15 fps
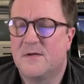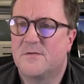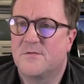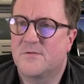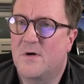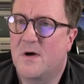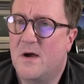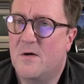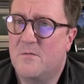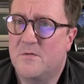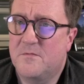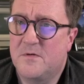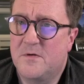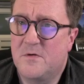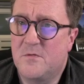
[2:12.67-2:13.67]
So how
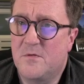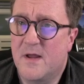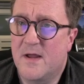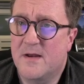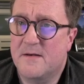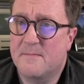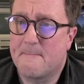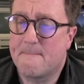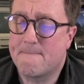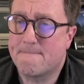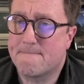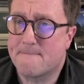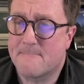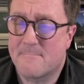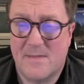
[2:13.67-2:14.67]
would we do that?
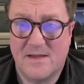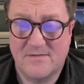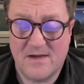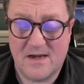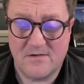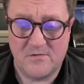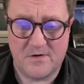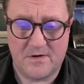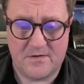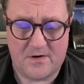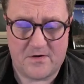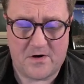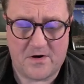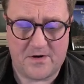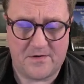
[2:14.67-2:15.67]
It's actually not
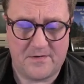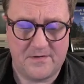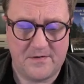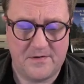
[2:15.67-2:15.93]
that hard.